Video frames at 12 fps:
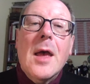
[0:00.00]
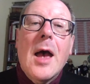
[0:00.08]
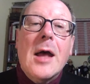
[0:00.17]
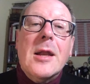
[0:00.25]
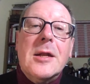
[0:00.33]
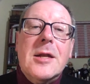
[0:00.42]

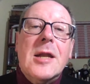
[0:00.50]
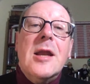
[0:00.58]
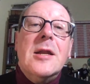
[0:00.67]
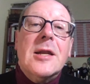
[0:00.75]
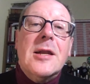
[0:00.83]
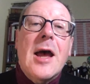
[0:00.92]
and I didna
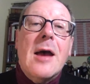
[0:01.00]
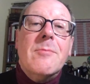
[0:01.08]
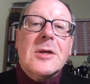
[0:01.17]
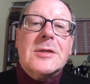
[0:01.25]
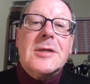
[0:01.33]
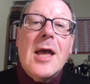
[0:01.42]
deny
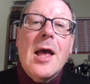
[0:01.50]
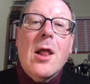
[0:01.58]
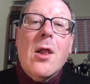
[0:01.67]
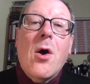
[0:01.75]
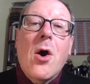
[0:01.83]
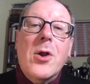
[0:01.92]

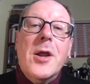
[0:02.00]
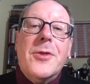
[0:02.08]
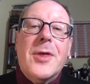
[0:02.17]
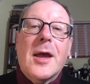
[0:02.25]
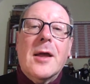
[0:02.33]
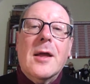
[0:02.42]
mysel
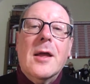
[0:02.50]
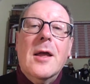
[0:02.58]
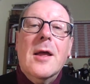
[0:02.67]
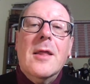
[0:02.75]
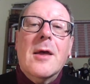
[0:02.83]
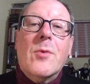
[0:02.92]
onything
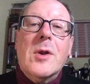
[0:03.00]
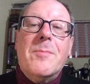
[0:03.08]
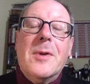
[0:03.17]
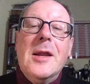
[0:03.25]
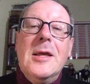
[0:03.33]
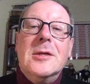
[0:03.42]
that would
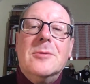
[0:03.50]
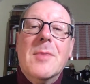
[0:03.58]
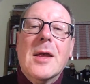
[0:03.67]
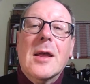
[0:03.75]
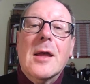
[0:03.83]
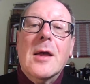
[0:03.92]
please
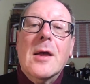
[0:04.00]
me,